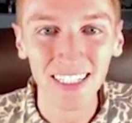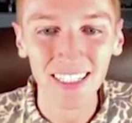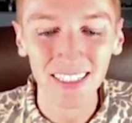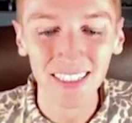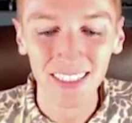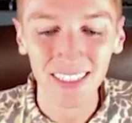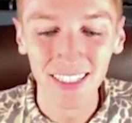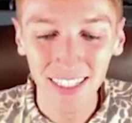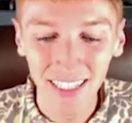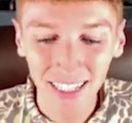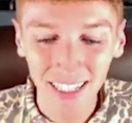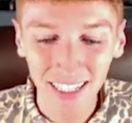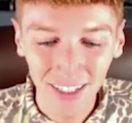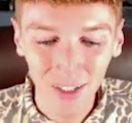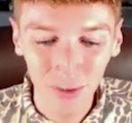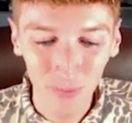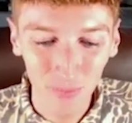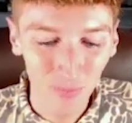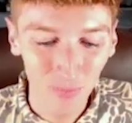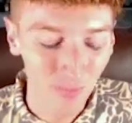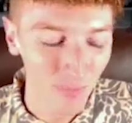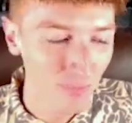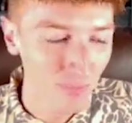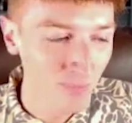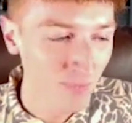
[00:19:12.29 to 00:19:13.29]
To get a
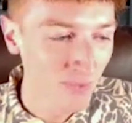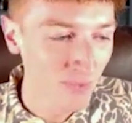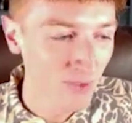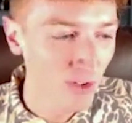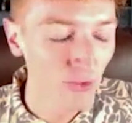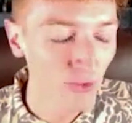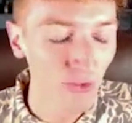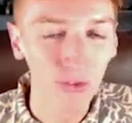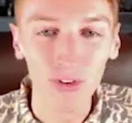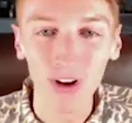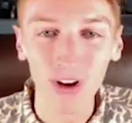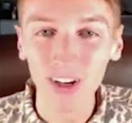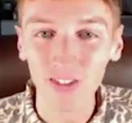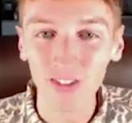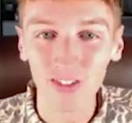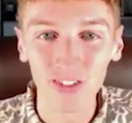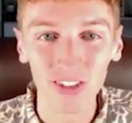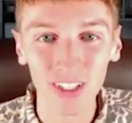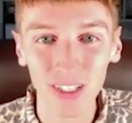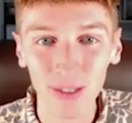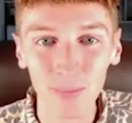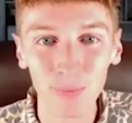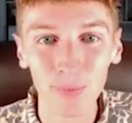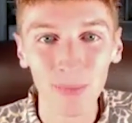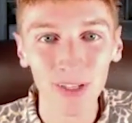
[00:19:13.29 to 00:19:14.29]

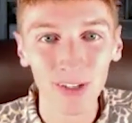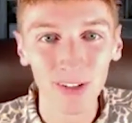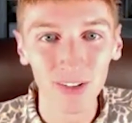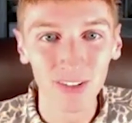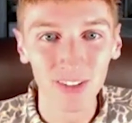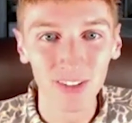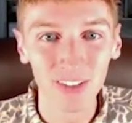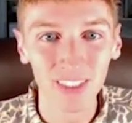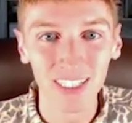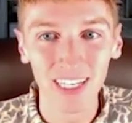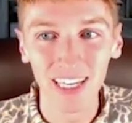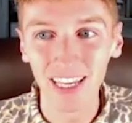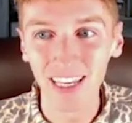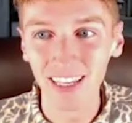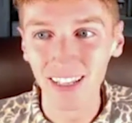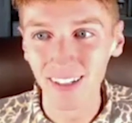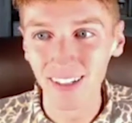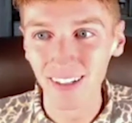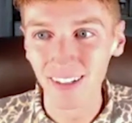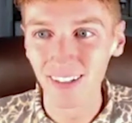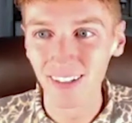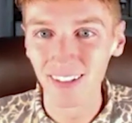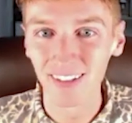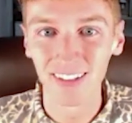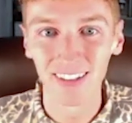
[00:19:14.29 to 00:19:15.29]
freshly milled
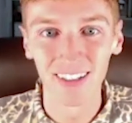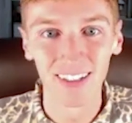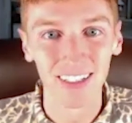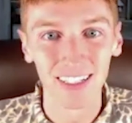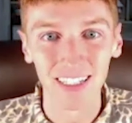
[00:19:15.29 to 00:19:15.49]
and